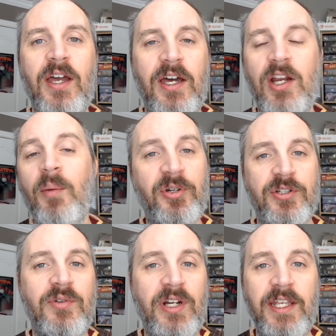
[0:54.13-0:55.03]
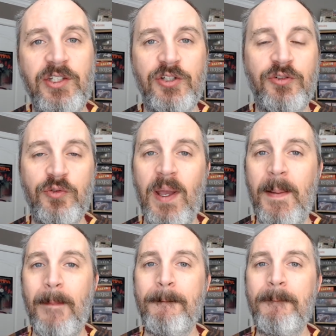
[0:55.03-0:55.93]
an opportunity to
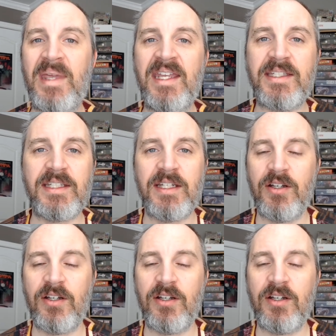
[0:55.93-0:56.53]
meet